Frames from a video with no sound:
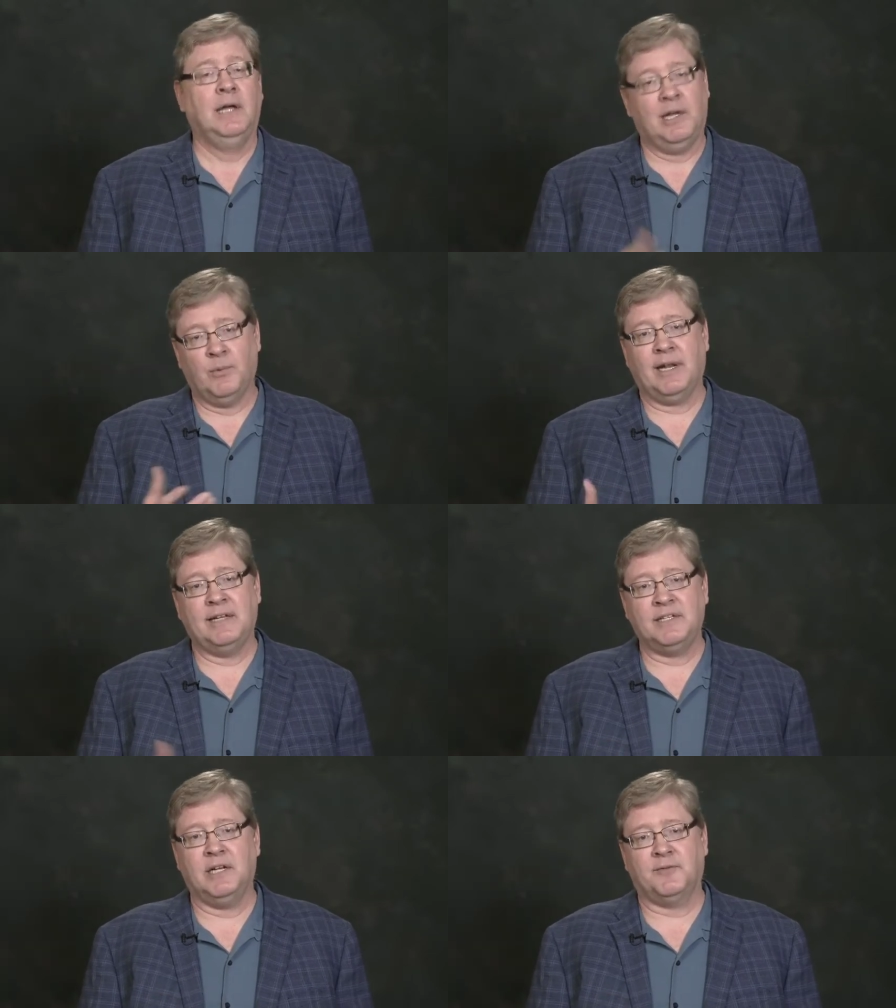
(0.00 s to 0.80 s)
And what I
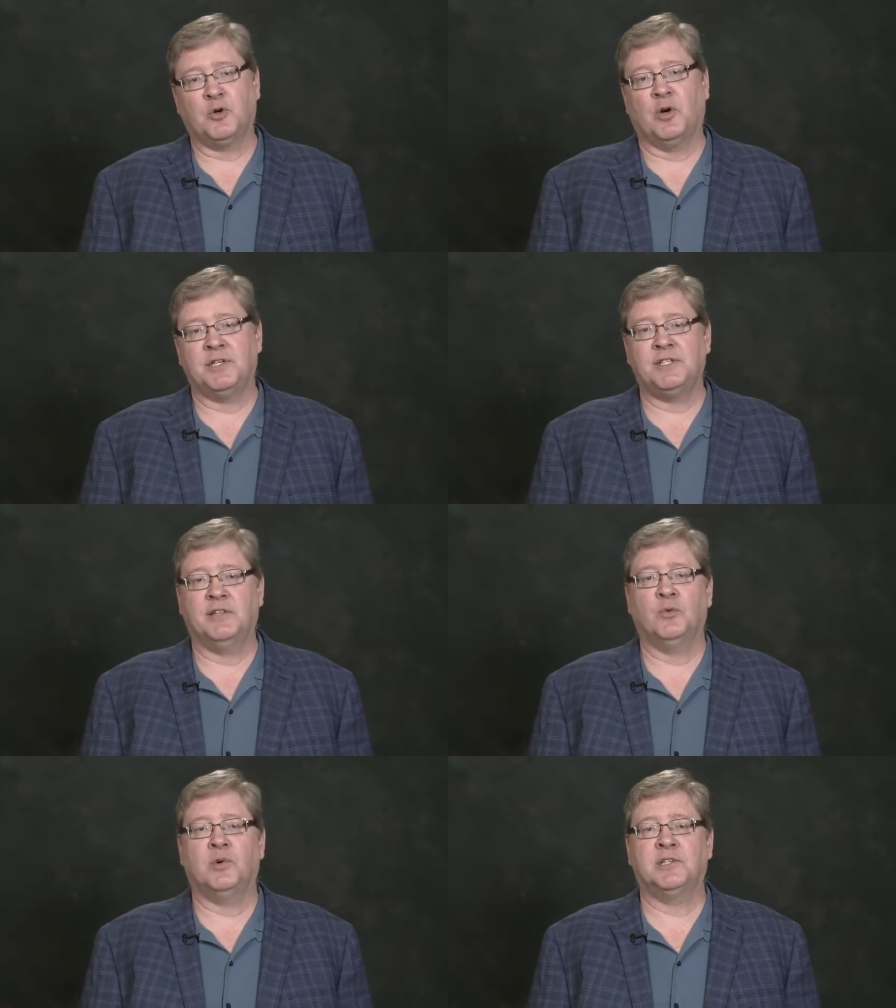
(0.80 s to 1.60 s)
did, of course,
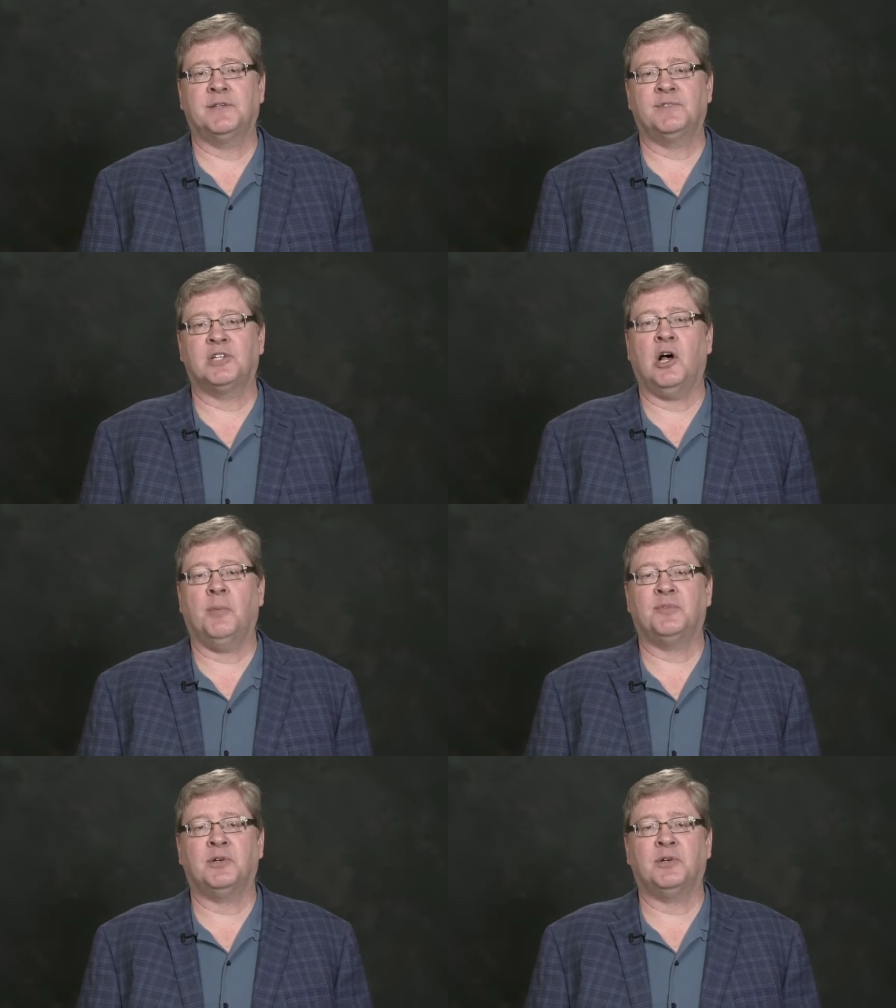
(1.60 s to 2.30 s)
in the words of Psalm